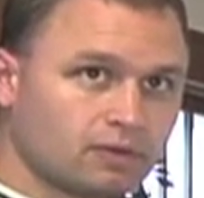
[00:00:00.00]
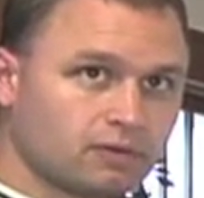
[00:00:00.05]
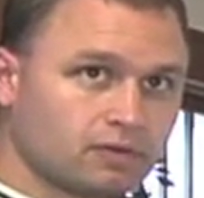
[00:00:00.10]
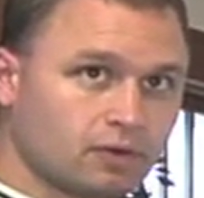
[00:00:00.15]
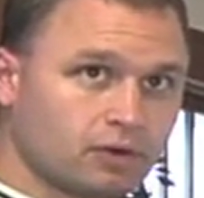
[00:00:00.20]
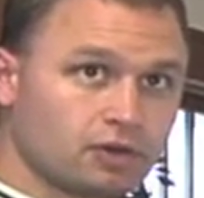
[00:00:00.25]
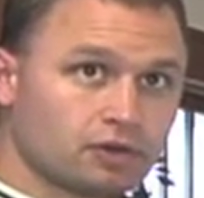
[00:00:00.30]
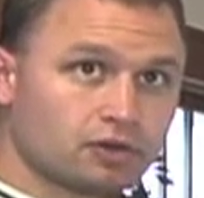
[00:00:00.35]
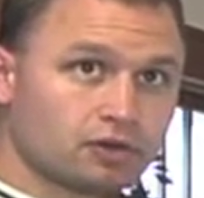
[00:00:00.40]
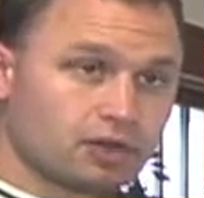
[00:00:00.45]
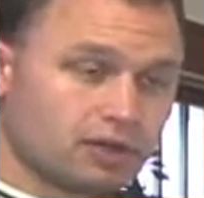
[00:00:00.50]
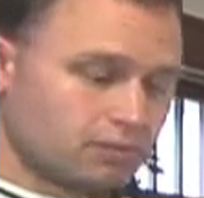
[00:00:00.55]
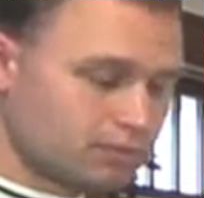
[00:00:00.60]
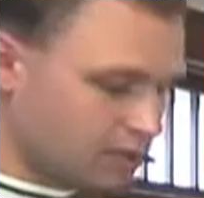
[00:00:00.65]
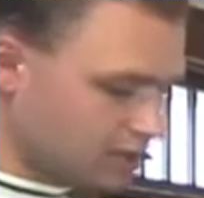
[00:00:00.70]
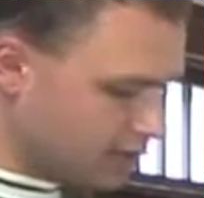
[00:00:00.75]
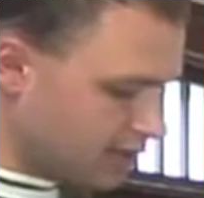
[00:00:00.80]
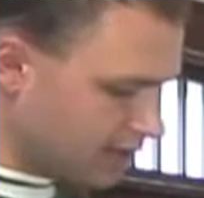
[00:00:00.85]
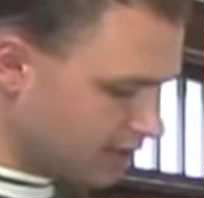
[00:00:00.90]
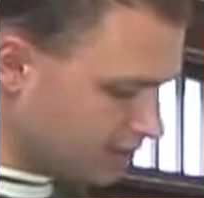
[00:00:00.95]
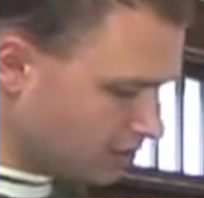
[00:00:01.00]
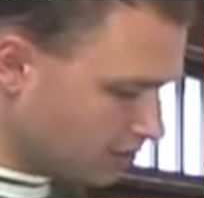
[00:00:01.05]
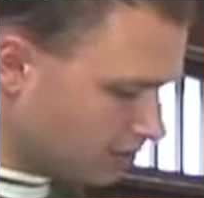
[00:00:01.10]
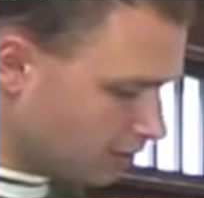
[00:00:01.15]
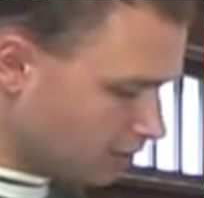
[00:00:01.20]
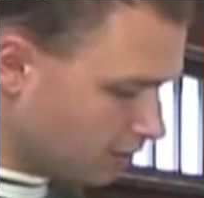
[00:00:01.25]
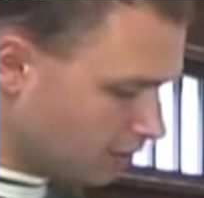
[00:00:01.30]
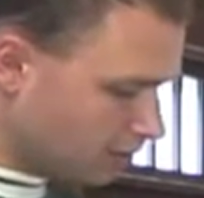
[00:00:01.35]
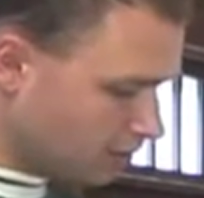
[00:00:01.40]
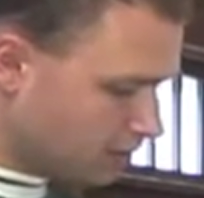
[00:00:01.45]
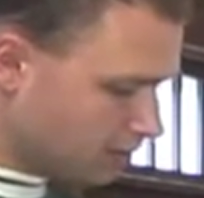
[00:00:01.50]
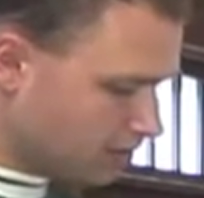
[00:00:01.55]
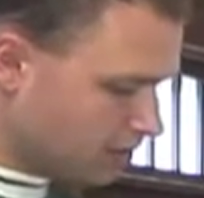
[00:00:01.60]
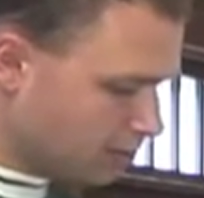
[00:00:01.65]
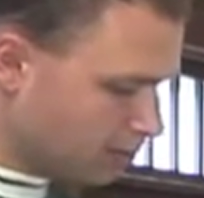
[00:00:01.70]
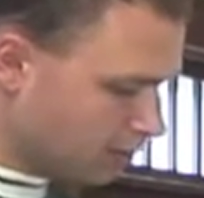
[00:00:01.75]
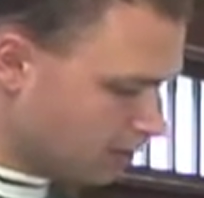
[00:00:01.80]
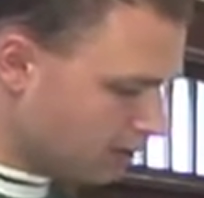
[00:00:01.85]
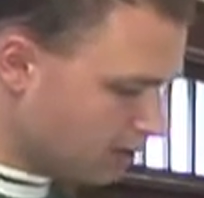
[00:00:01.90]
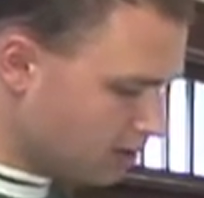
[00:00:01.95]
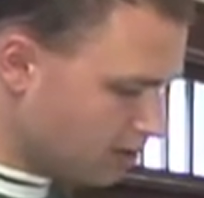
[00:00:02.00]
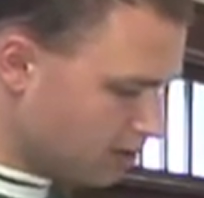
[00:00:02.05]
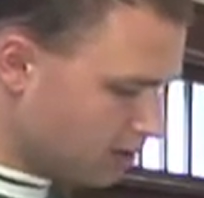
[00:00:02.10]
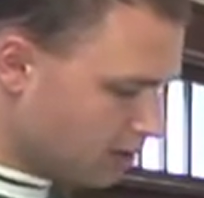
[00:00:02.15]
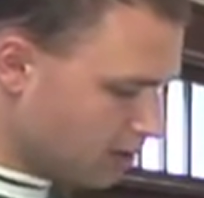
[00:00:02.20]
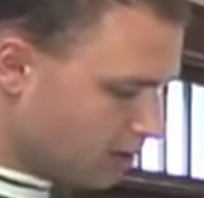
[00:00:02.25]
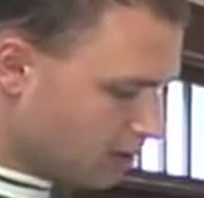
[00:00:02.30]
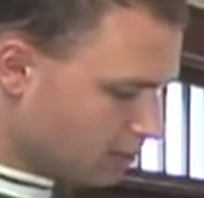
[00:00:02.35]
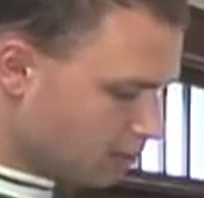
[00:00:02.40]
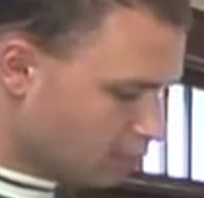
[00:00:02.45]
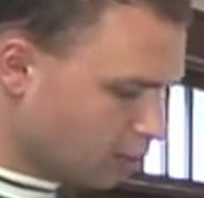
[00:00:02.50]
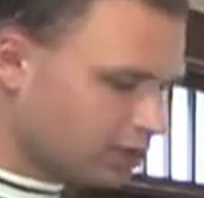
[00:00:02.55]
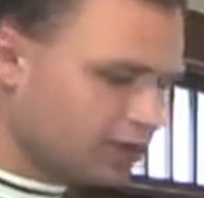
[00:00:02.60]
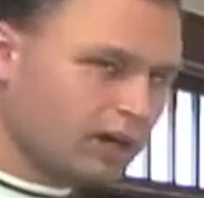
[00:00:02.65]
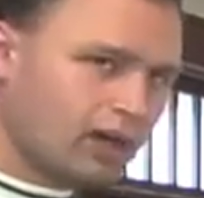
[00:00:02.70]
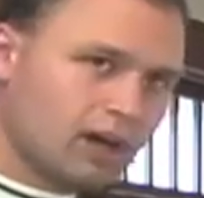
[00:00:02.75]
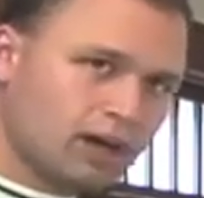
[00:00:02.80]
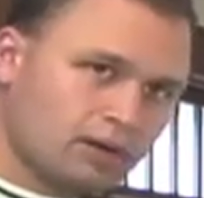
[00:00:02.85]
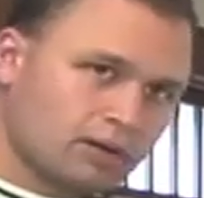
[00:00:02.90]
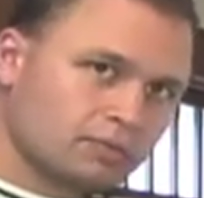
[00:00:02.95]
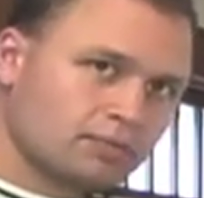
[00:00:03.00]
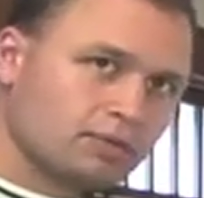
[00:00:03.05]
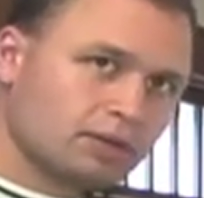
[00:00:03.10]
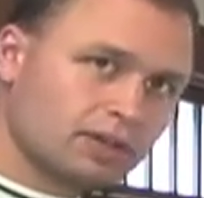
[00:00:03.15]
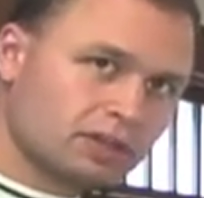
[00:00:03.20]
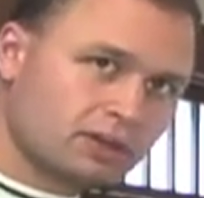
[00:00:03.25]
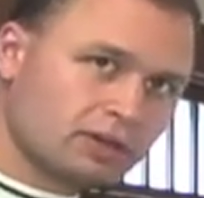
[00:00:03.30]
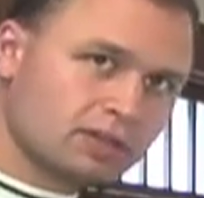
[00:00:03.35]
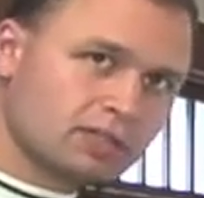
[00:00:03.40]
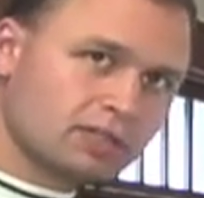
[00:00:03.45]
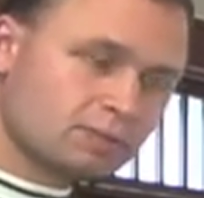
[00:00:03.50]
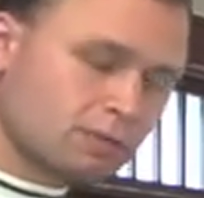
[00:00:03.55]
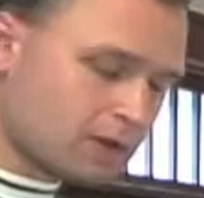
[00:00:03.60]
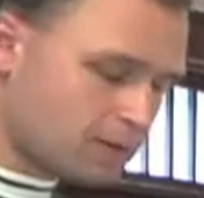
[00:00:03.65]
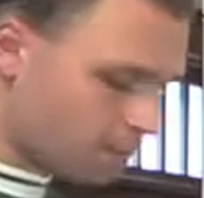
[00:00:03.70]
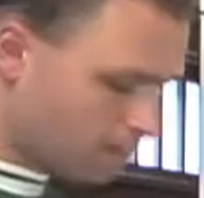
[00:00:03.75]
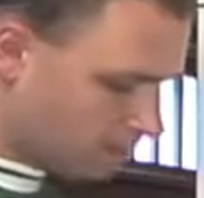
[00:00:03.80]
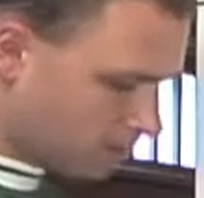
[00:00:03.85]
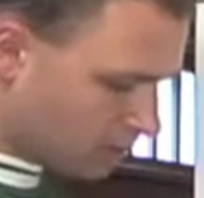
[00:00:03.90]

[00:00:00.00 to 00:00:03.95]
for your green bean casserole, they're typically pretty hard and pretty crispy.